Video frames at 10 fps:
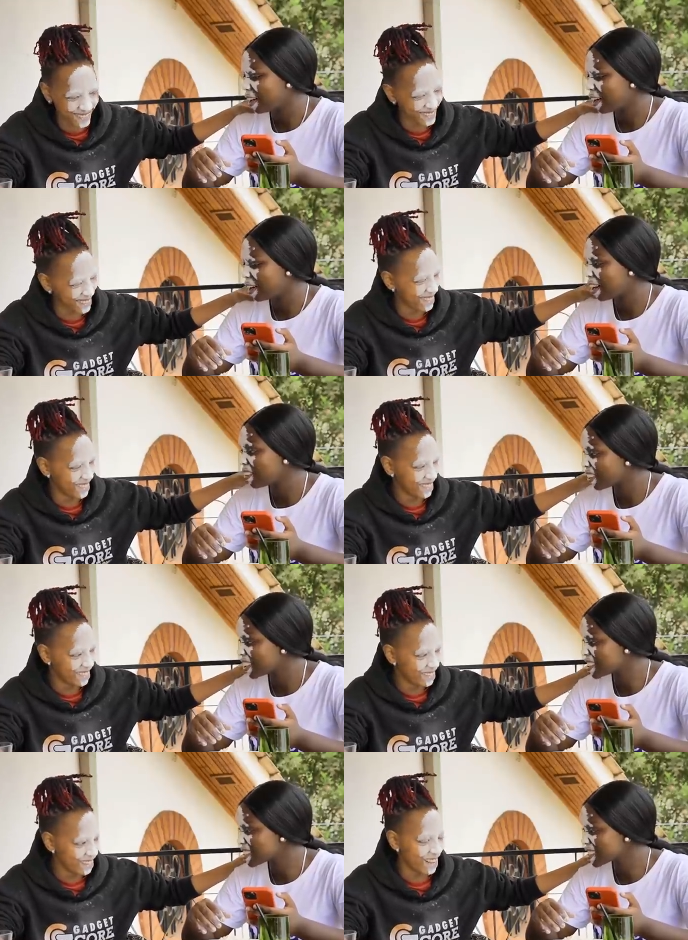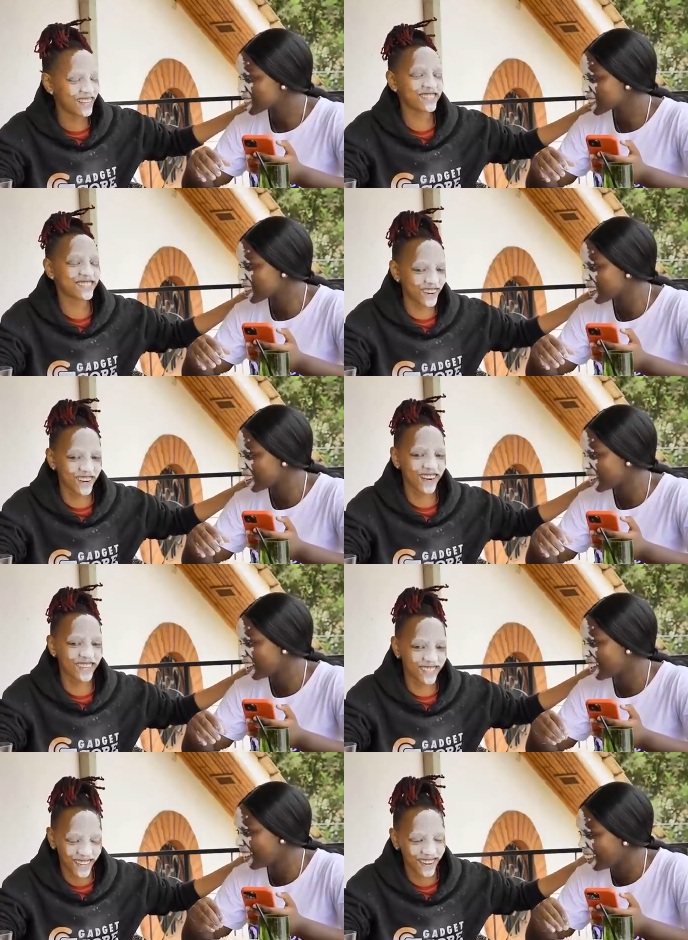Speaker 1: Elephant.
Speaker 2: As strong
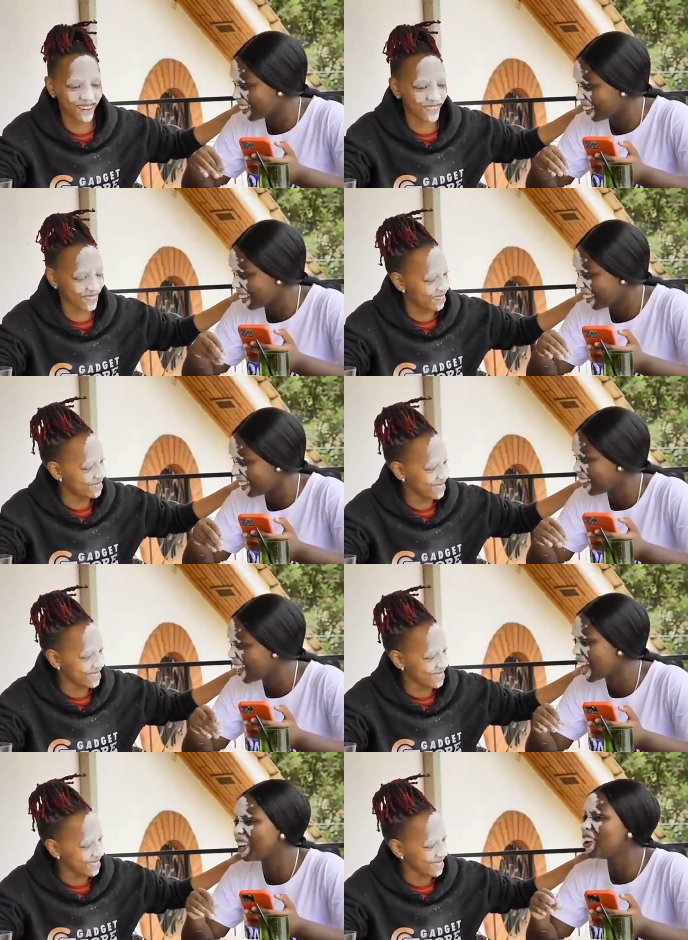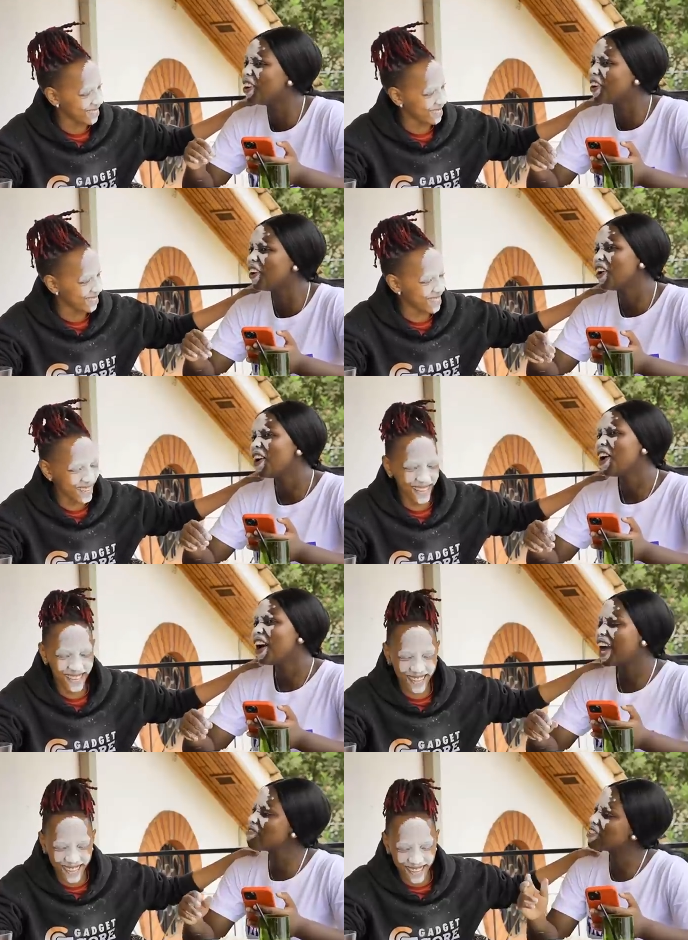as an elephant. No.
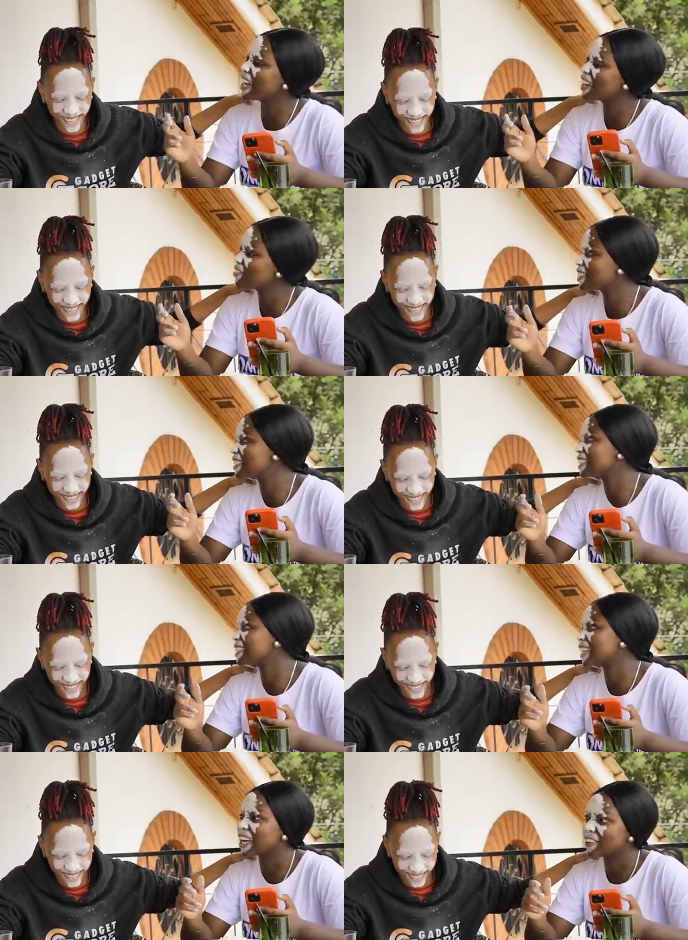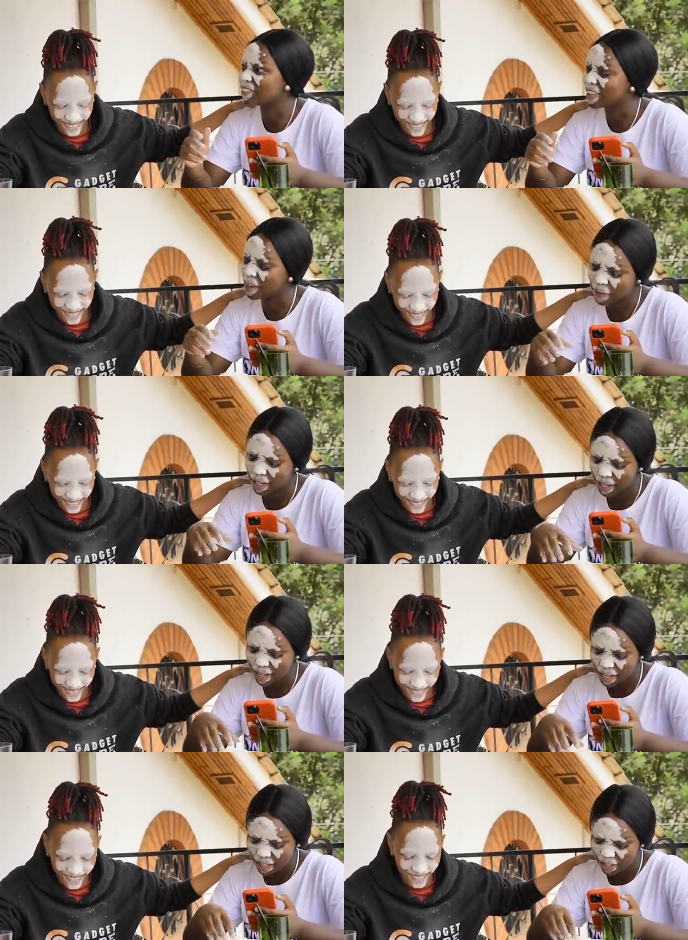
Speaker 1: Heavy. Elephant is heavy, ama.
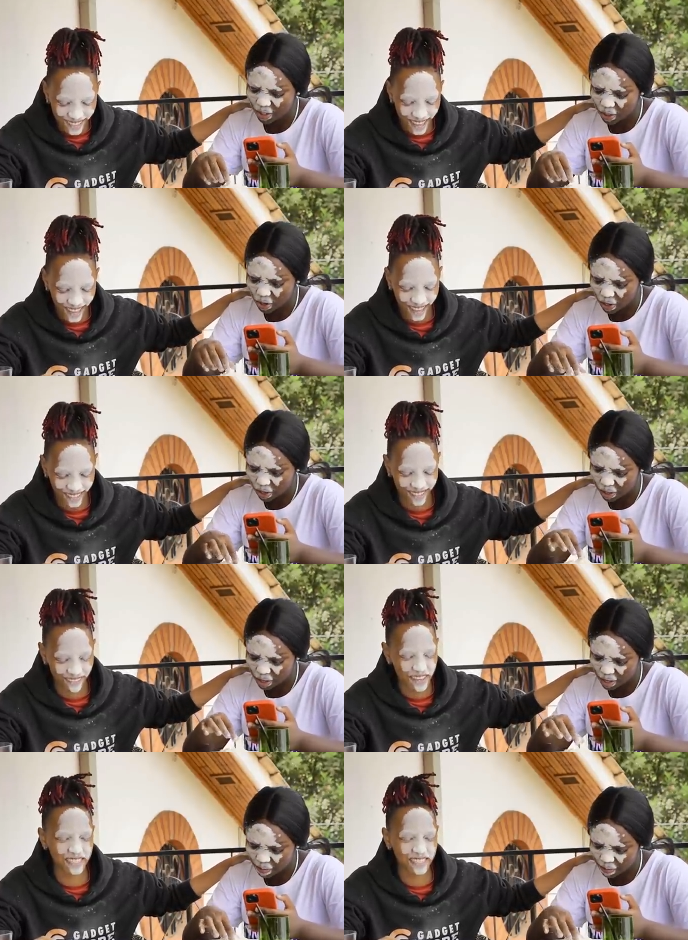Strong. I came
Speaker 2: here